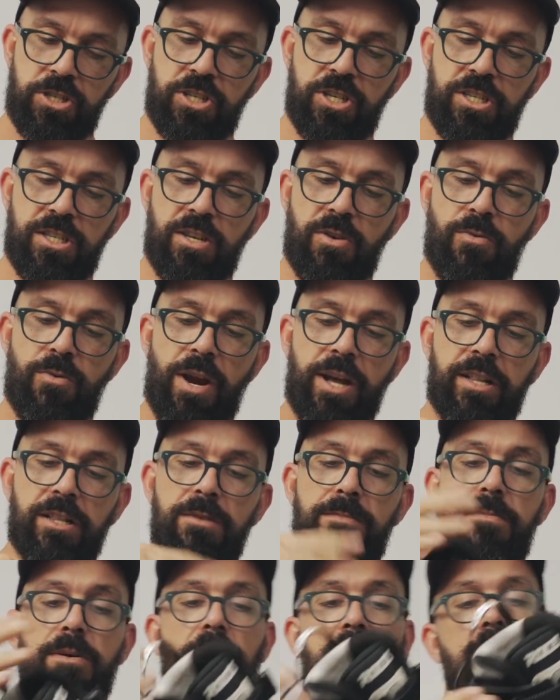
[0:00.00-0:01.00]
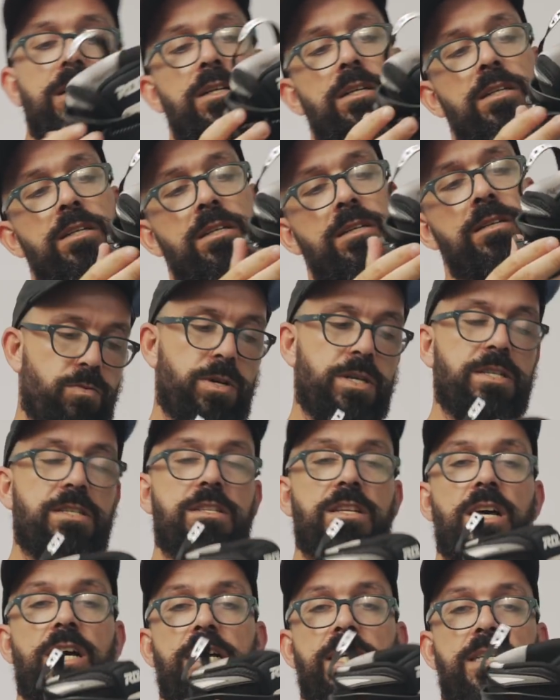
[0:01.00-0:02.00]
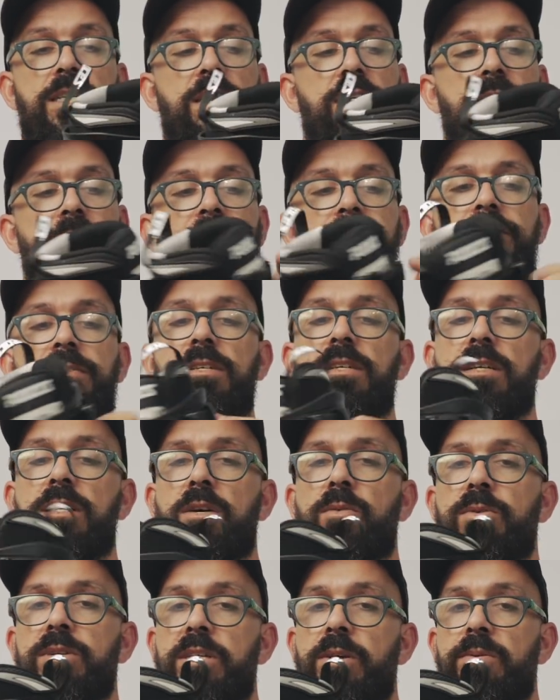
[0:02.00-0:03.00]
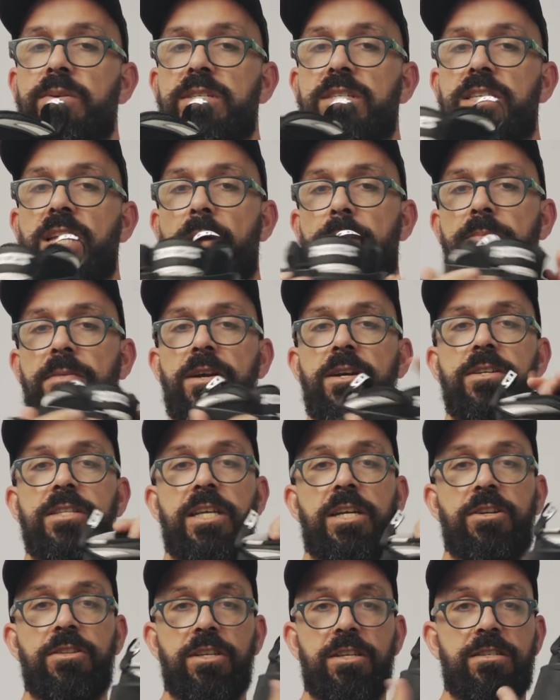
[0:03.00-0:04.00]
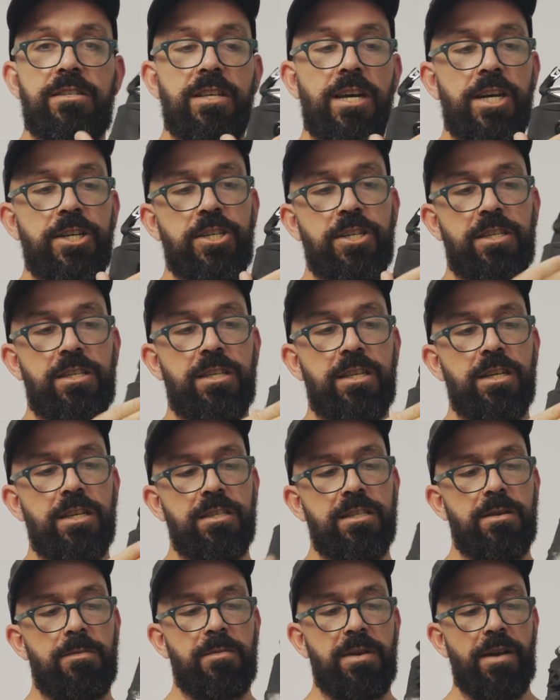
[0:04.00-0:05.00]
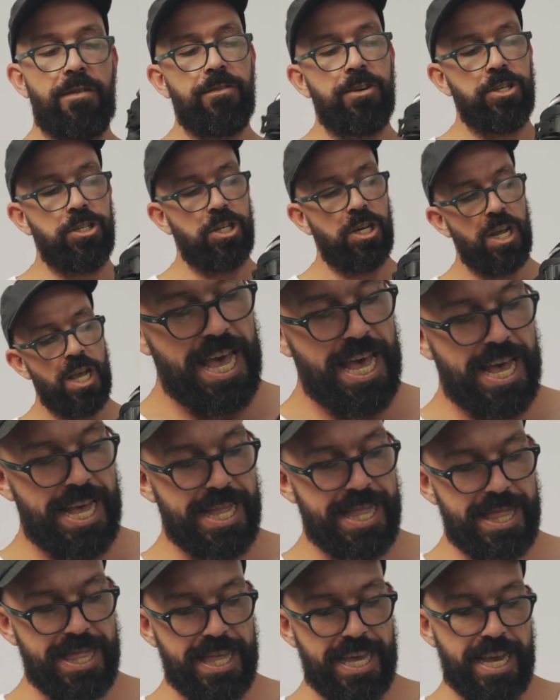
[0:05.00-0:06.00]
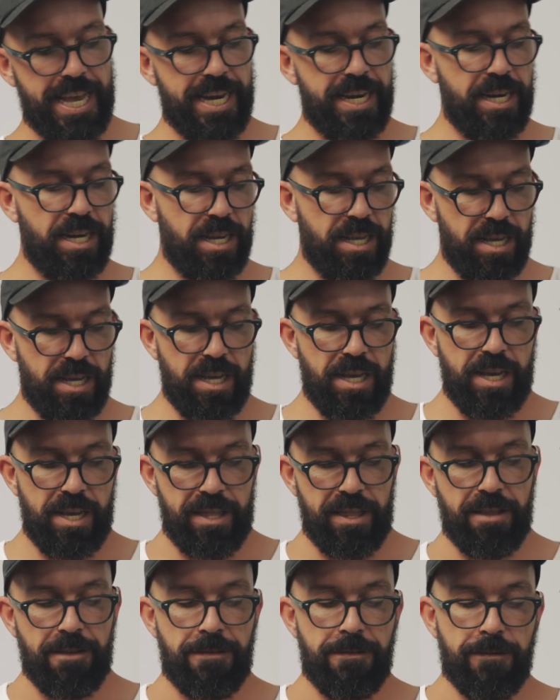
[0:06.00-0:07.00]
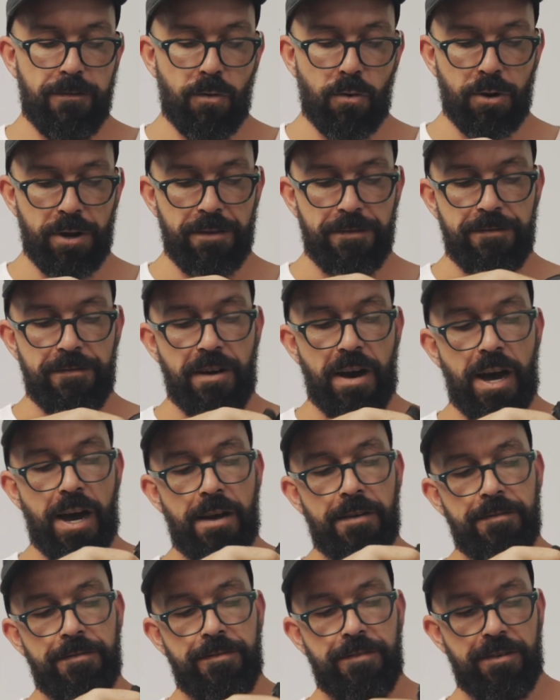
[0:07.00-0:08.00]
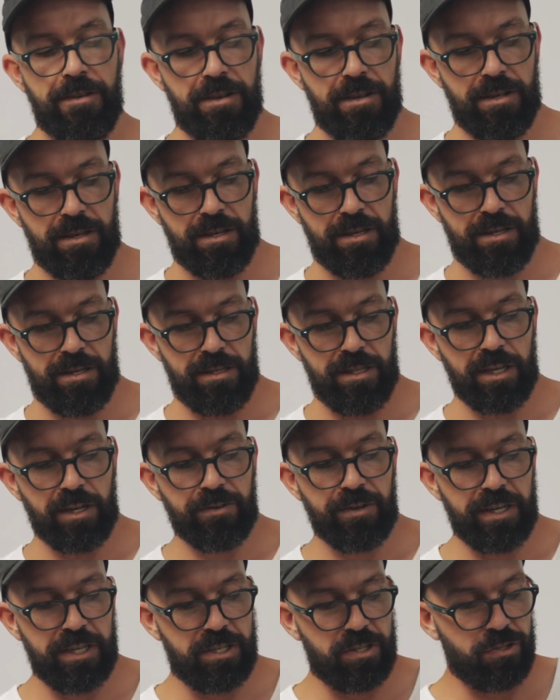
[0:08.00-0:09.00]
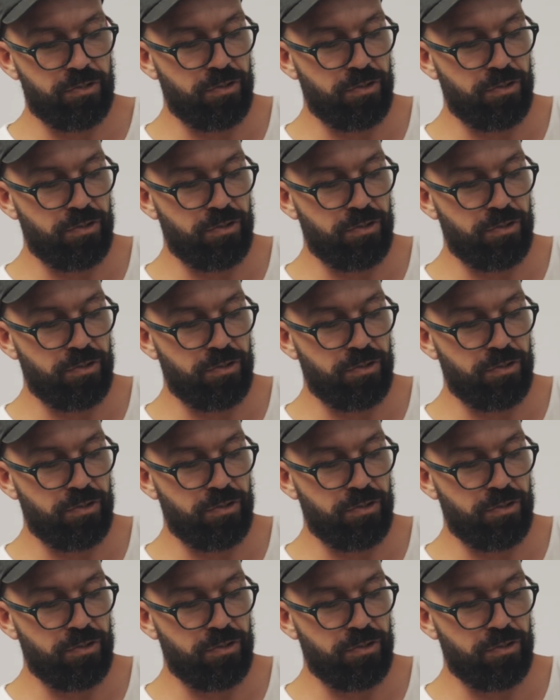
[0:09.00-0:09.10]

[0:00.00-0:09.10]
is just a regular buckle on one side with the receptor, and then on this side just some leverage. And then the 45-degree